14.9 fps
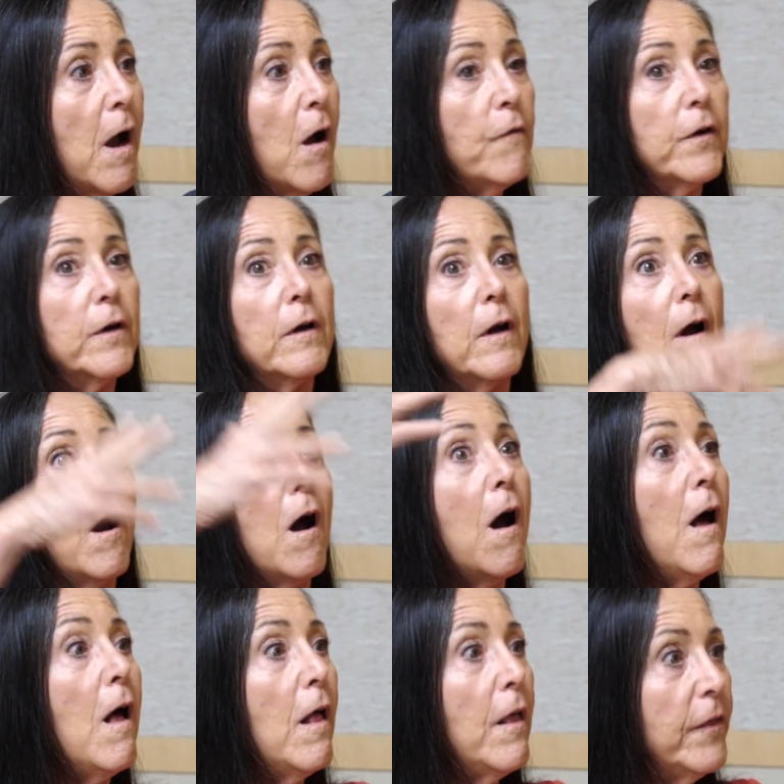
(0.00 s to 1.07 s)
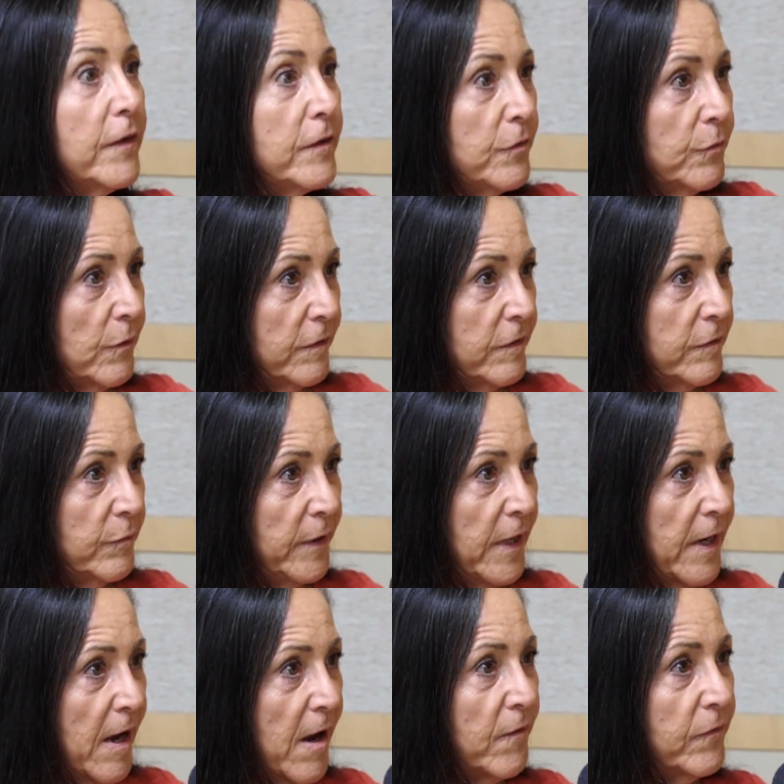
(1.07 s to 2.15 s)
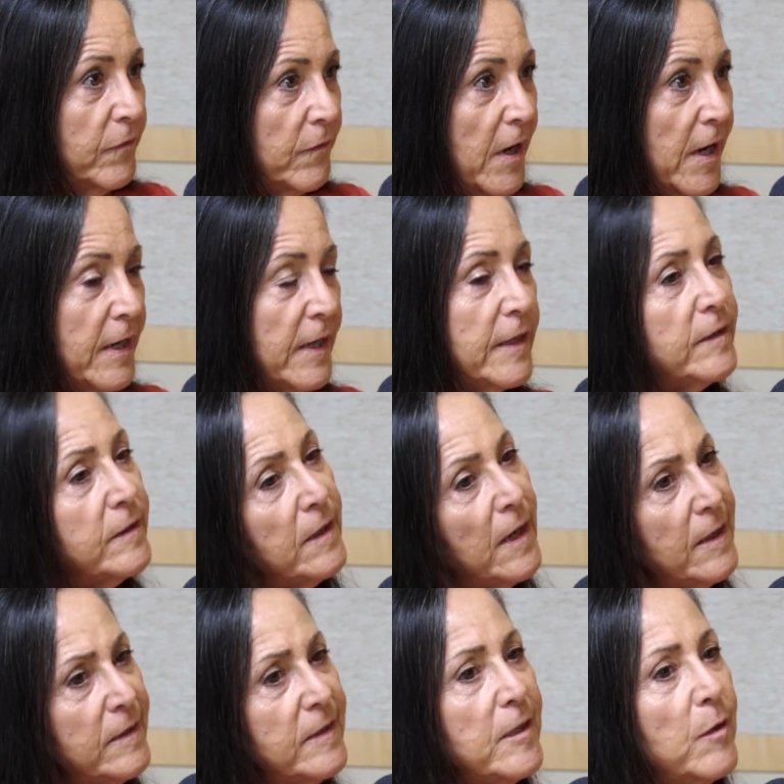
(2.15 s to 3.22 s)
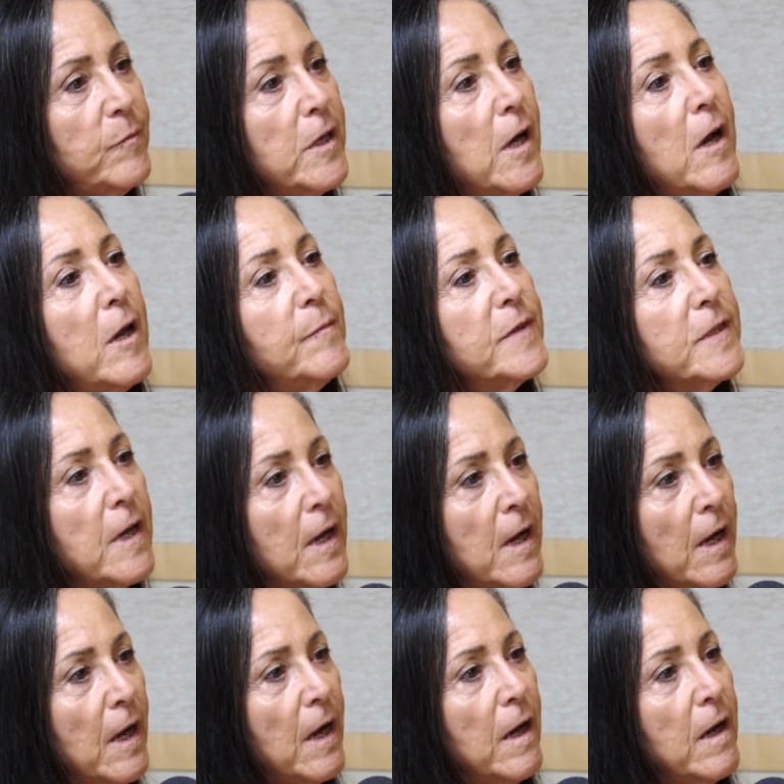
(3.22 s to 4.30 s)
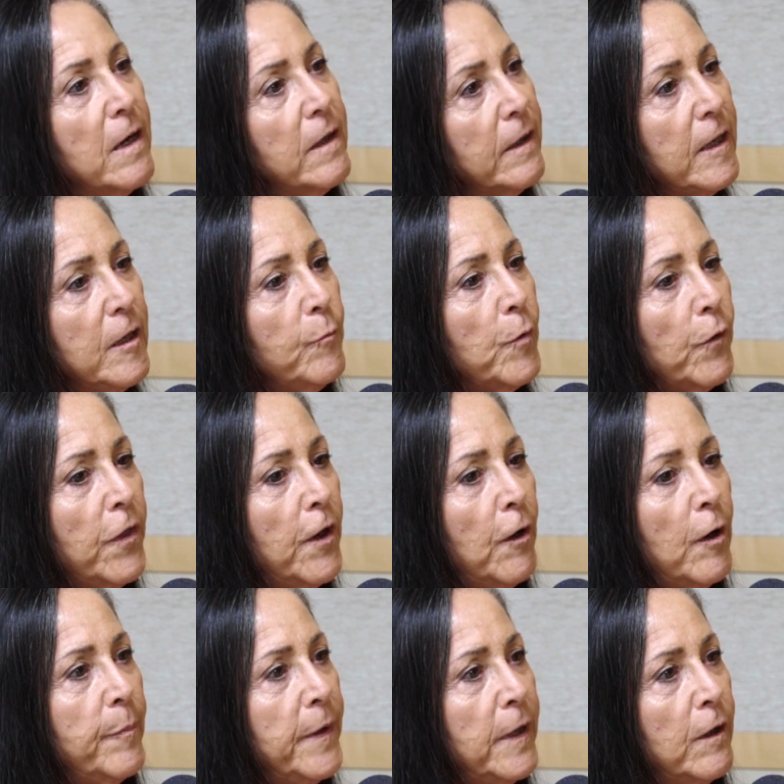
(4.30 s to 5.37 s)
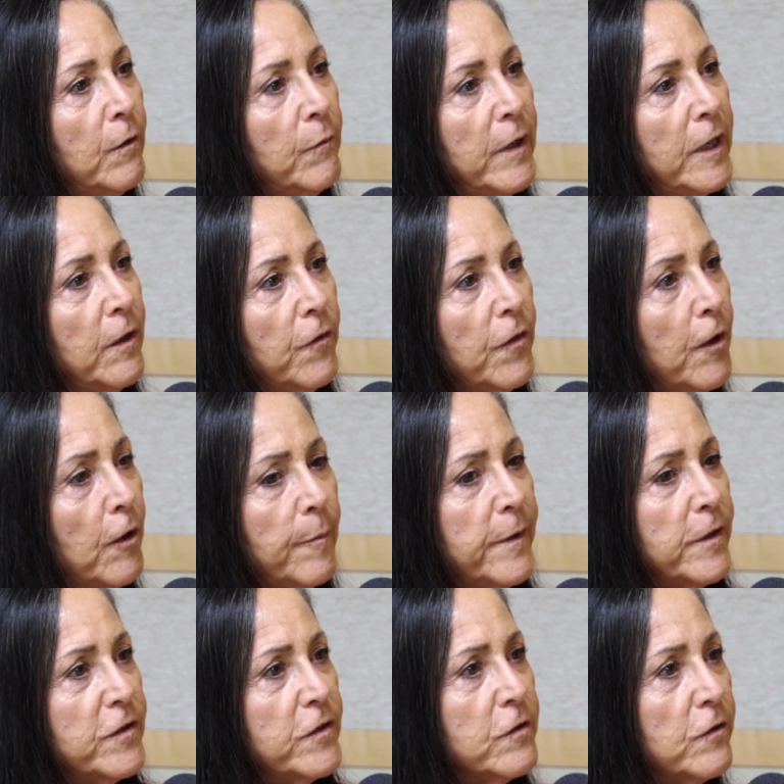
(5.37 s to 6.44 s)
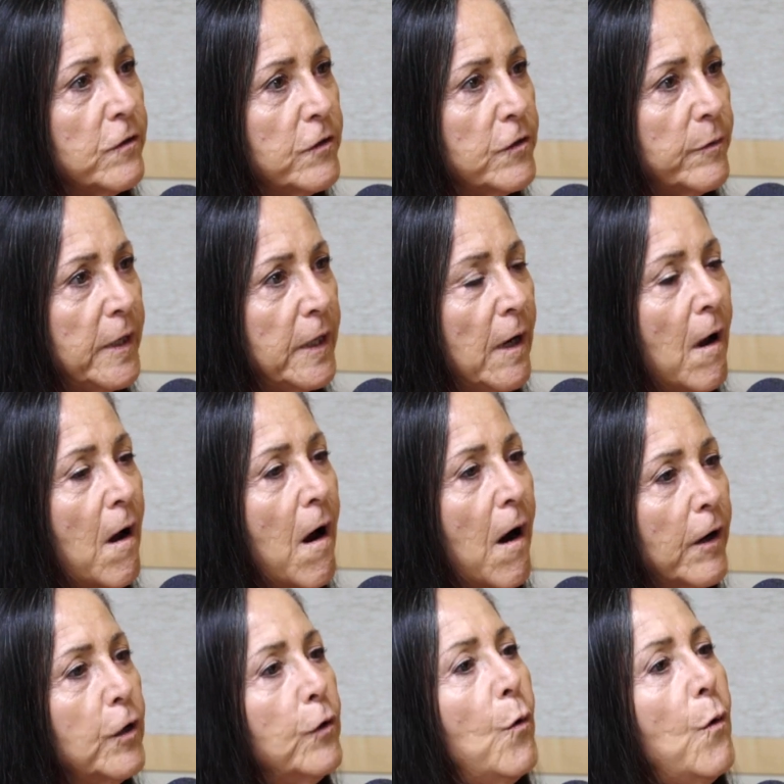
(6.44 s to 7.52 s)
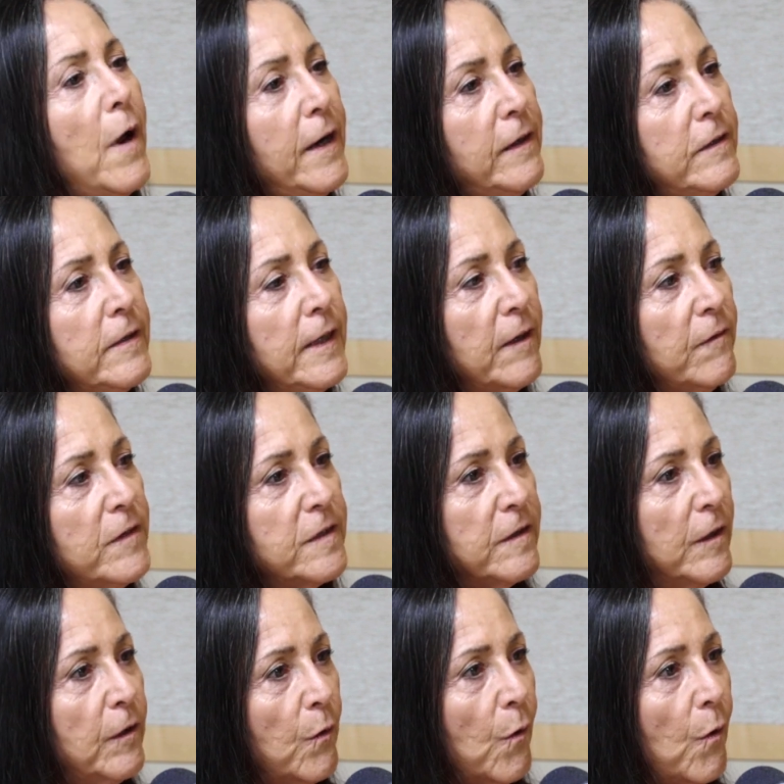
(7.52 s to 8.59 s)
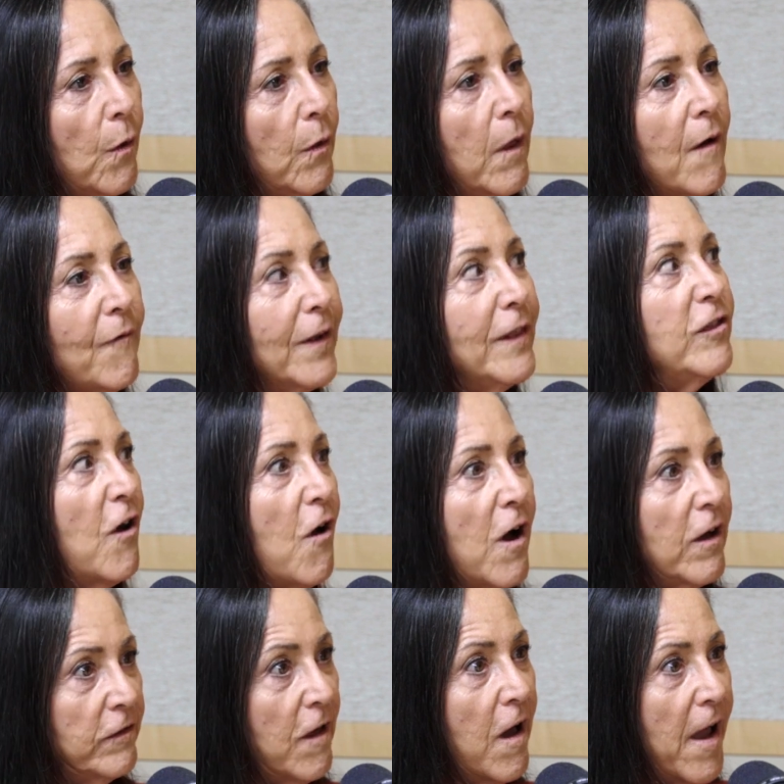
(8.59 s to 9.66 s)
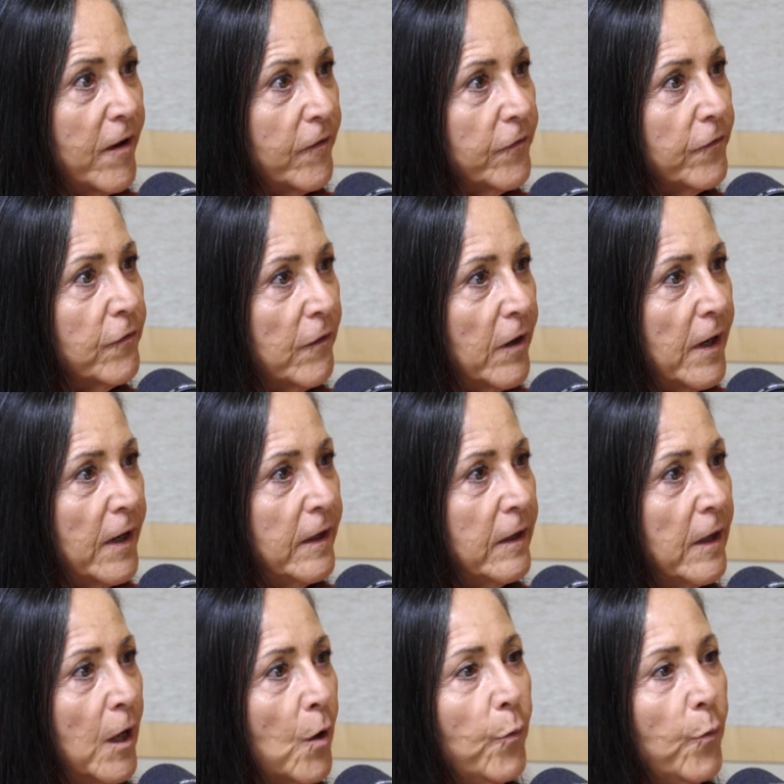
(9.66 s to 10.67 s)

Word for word: Over, all the tools mm -hmm. we mm-hmm. have, right? And and sometimes uh, chemotherapy or radiotherapy or surgery are going to give us the goal of a long life, mm -hmm. right?